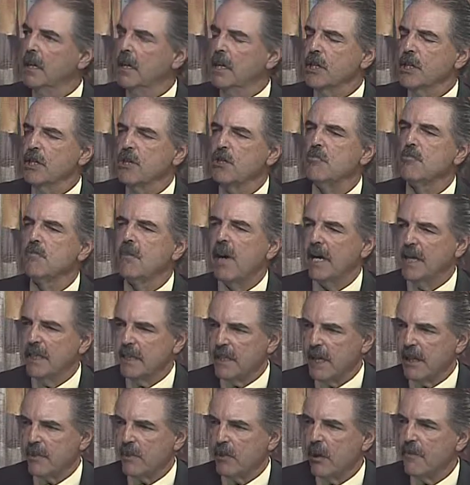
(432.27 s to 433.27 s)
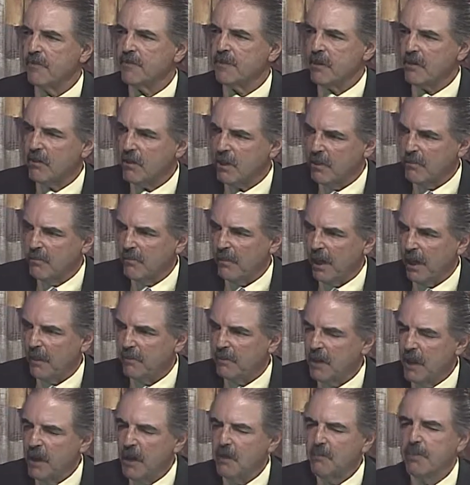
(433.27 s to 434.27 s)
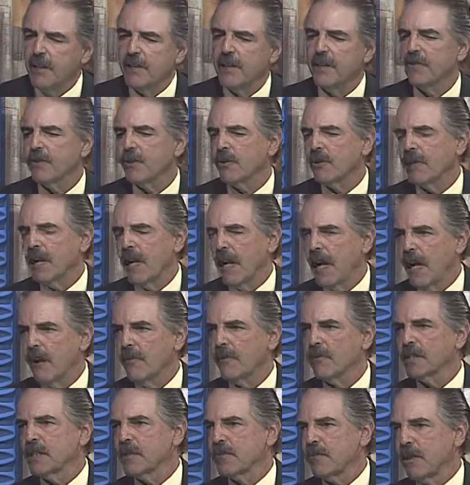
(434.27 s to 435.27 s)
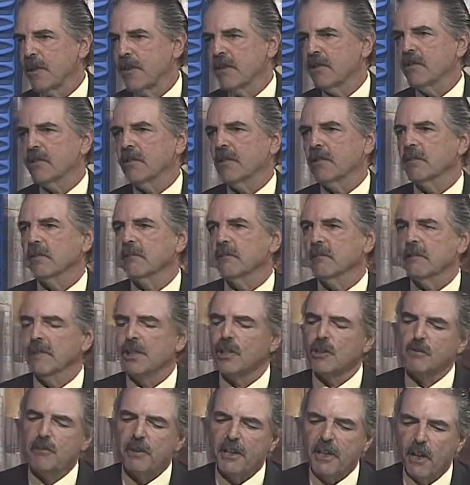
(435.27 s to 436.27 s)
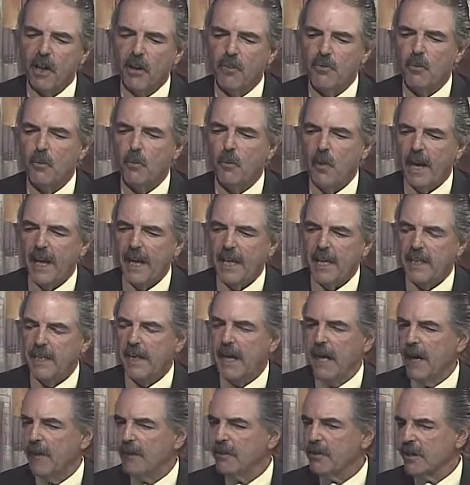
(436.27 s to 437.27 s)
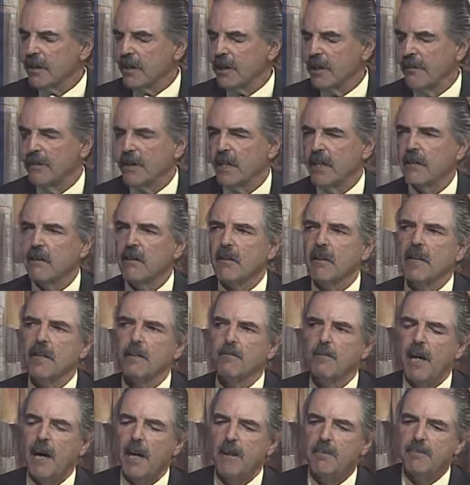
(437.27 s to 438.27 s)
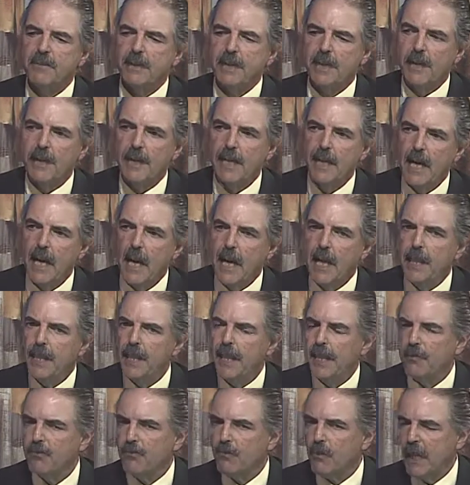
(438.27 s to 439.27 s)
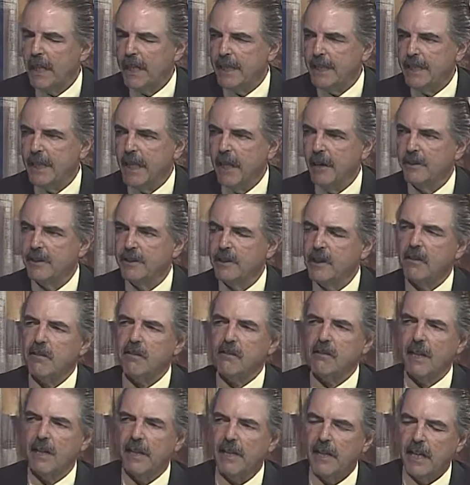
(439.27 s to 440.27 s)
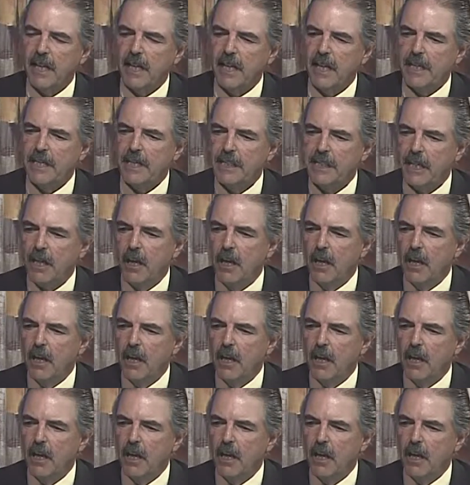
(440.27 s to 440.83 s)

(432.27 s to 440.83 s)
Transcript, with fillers: you might get off the CPAP. Okay. But if you're an average person, a little bit overweight, you have significant sleep apnea, then right now in this day and age,